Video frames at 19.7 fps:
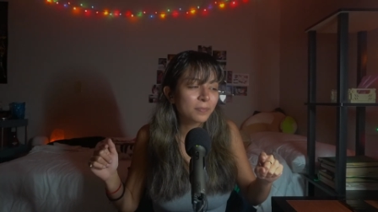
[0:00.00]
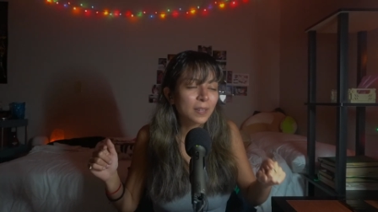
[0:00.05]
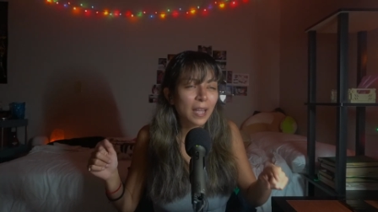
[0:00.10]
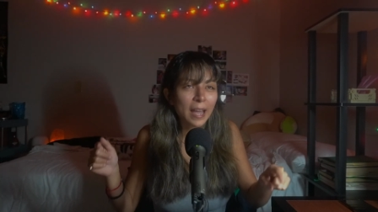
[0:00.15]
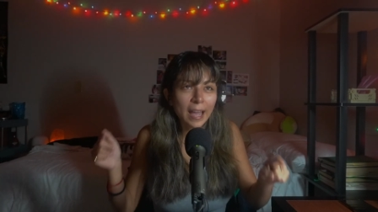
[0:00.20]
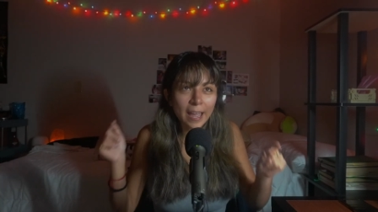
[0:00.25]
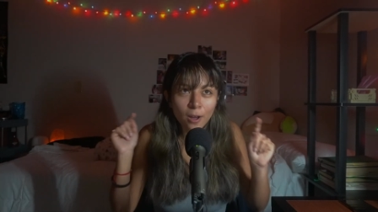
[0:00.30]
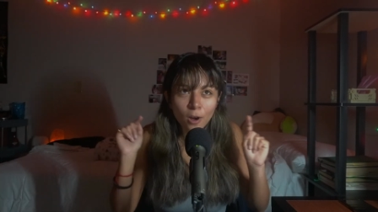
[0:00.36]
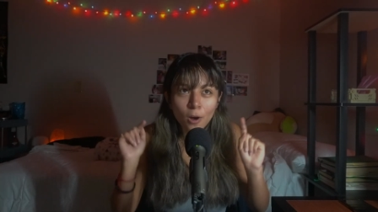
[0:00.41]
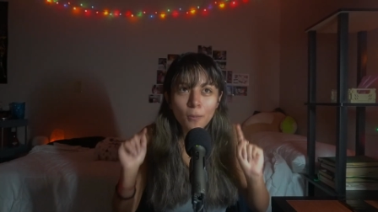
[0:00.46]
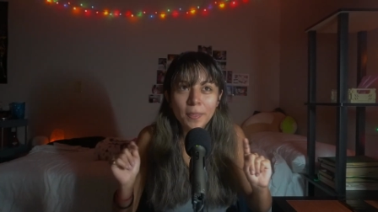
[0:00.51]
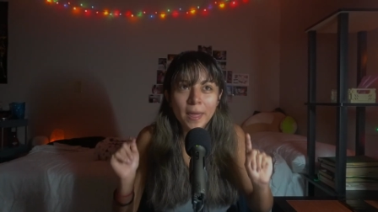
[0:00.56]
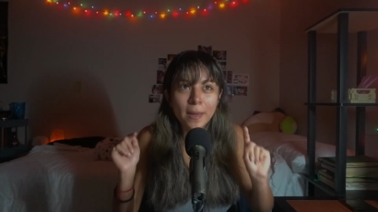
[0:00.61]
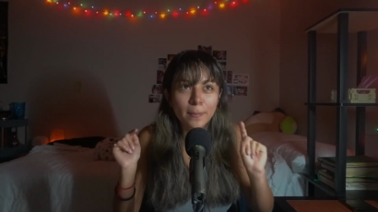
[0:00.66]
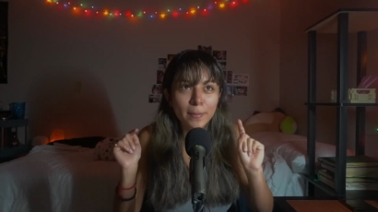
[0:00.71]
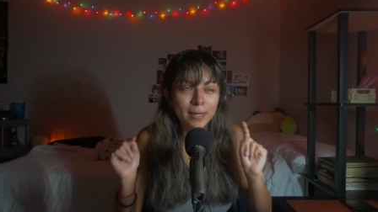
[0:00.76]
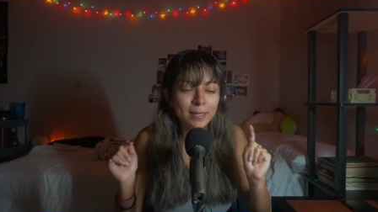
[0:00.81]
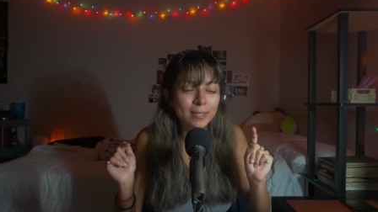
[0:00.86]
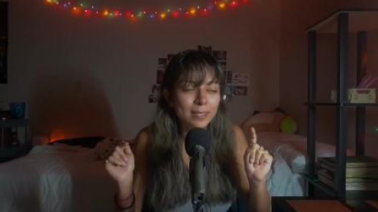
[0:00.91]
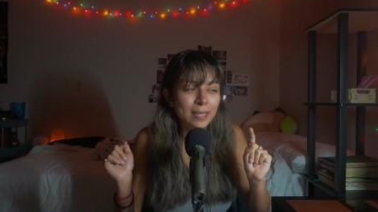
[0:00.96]
I hope that
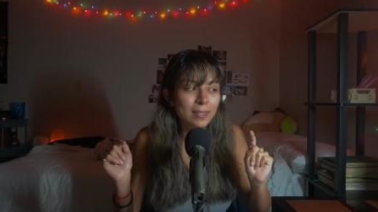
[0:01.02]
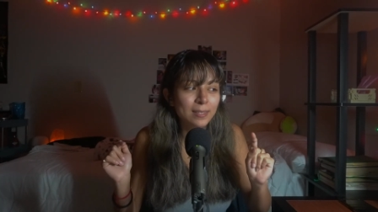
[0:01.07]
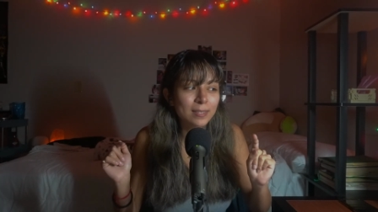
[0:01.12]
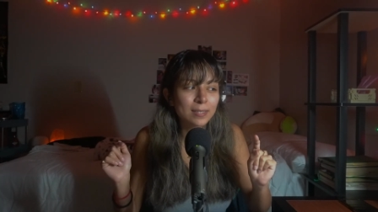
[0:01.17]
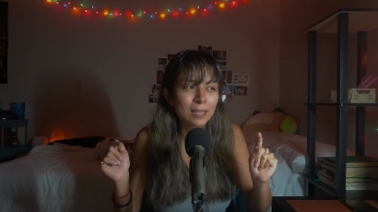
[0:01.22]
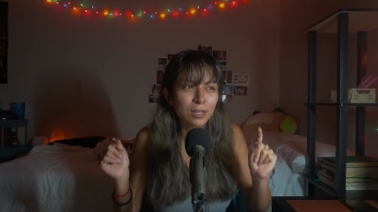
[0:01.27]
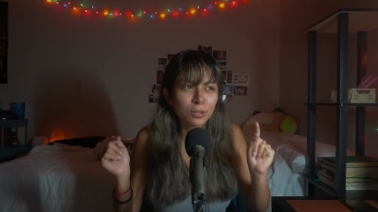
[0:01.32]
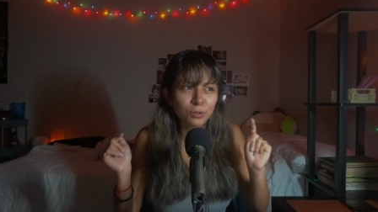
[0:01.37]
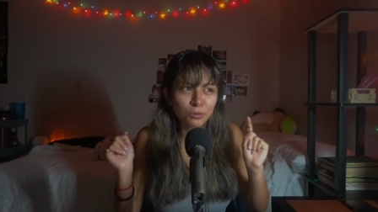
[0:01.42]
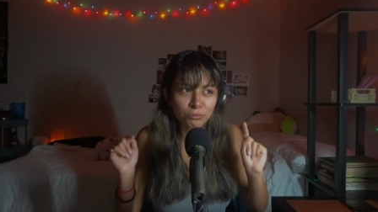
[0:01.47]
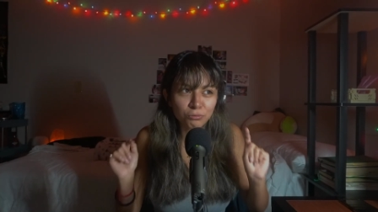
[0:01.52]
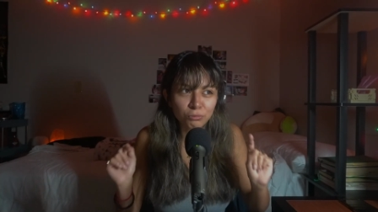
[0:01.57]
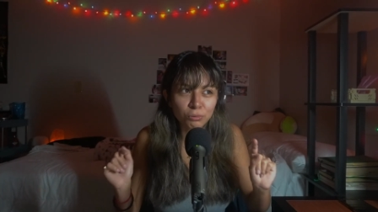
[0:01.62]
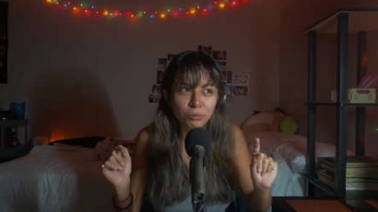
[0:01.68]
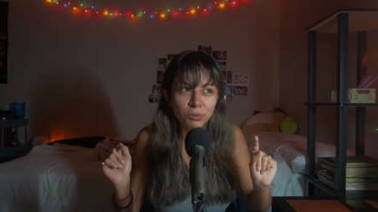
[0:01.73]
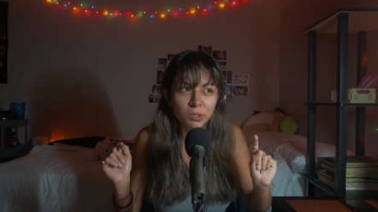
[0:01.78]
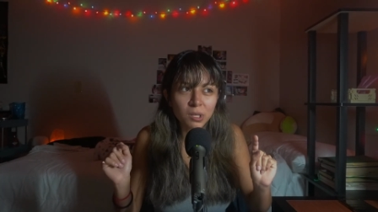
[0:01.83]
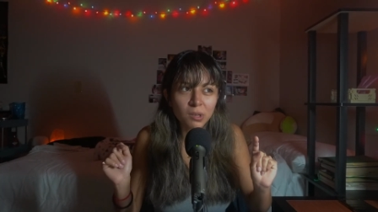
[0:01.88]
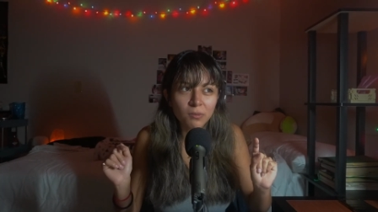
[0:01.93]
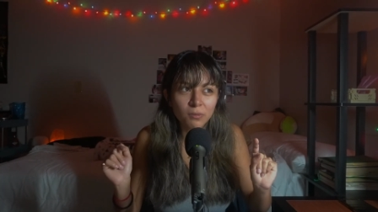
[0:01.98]
makes sense.
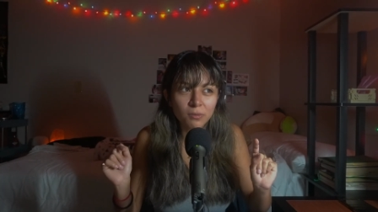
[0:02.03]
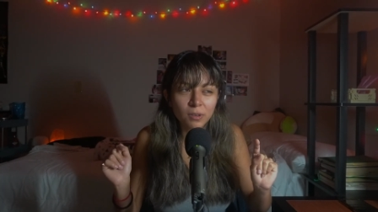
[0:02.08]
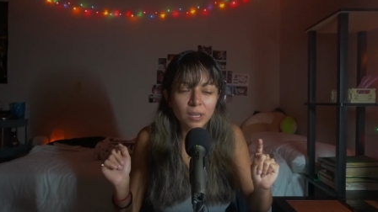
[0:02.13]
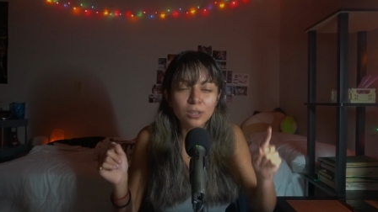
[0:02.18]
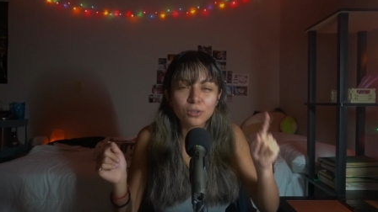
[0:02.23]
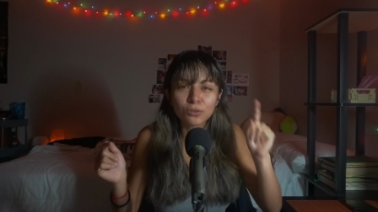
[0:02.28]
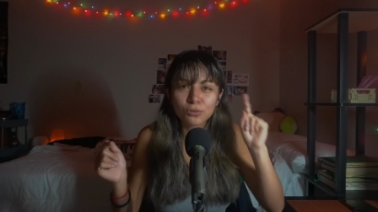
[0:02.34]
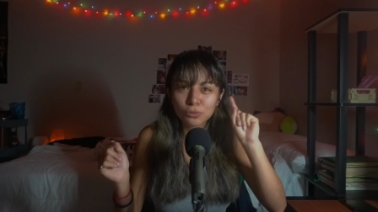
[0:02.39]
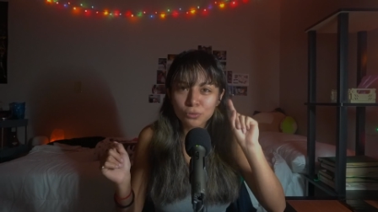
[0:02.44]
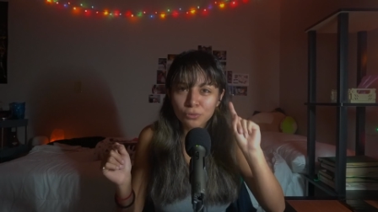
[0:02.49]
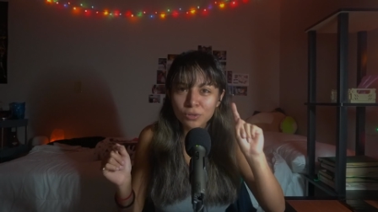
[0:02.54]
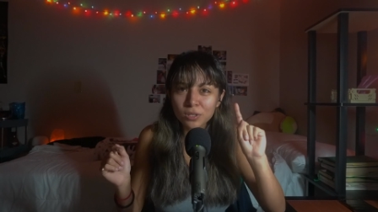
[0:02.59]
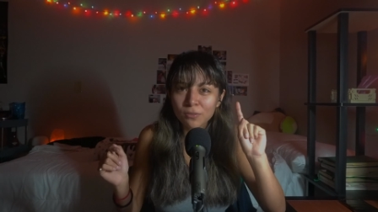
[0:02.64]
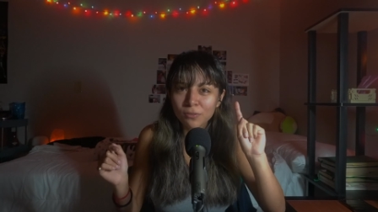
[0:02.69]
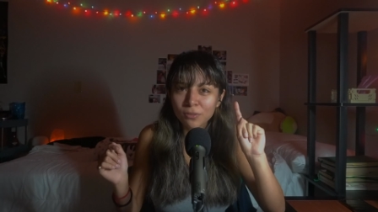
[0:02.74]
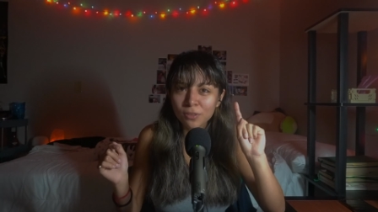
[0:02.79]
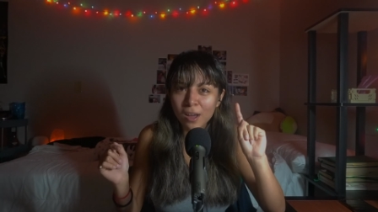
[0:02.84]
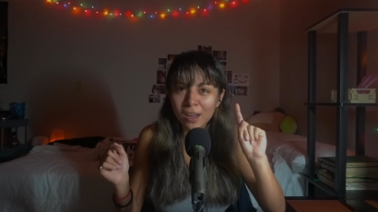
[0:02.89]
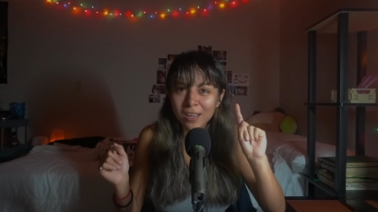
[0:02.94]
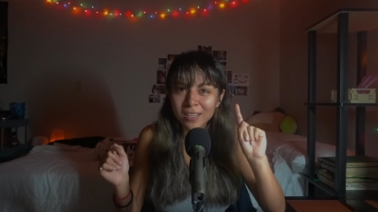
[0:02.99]
Intrusive
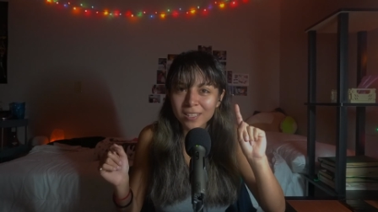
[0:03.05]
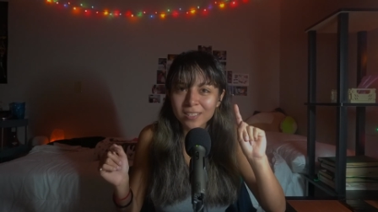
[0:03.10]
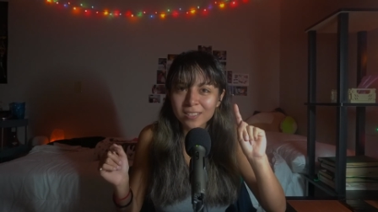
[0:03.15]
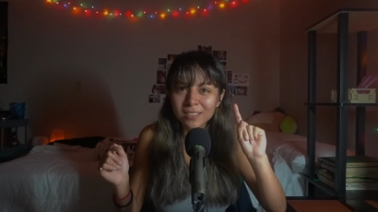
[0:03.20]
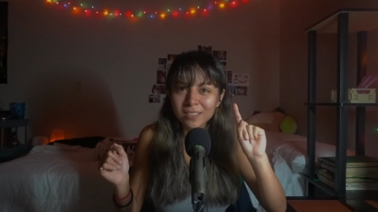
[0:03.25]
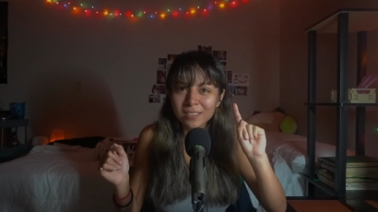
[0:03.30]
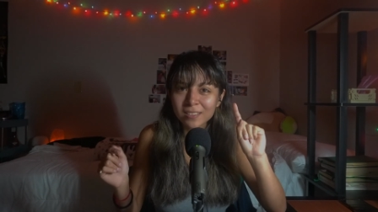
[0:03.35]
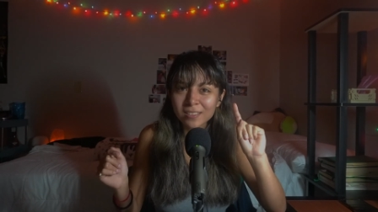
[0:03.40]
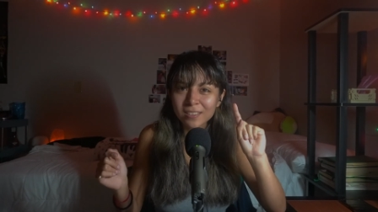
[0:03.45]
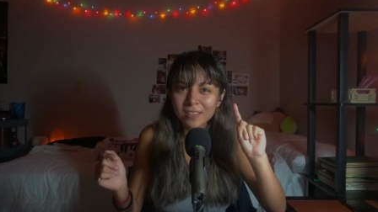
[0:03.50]
thoughts